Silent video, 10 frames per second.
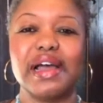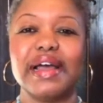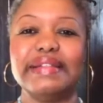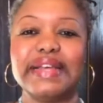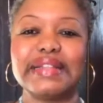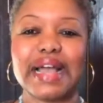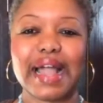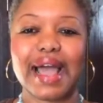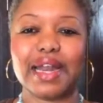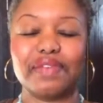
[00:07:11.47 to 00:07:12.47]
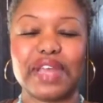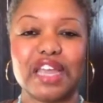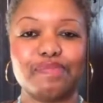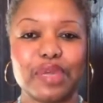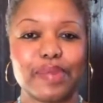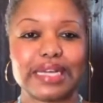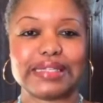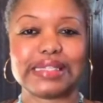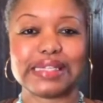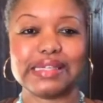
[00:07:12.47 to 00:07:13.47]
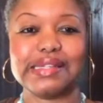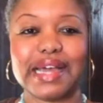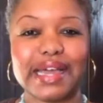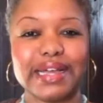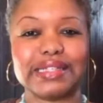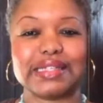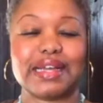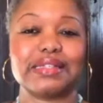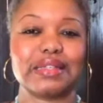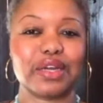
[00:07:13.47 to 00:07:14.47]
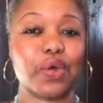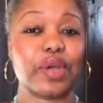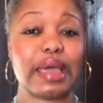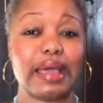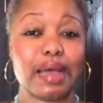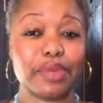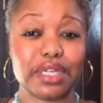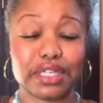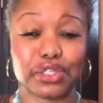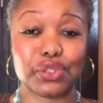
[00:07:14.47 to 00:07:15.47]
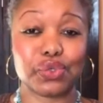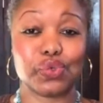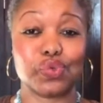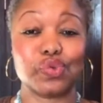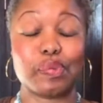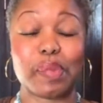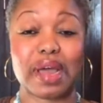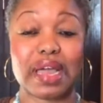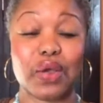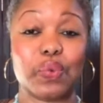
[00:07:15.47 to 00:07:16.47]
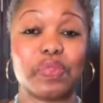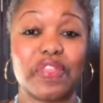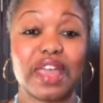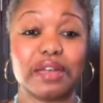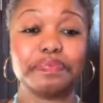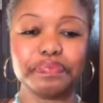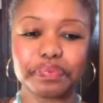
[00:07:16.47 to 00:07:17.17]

And then that kind of gave me my sea legs. And I said, okay, I'm going to do my own thing.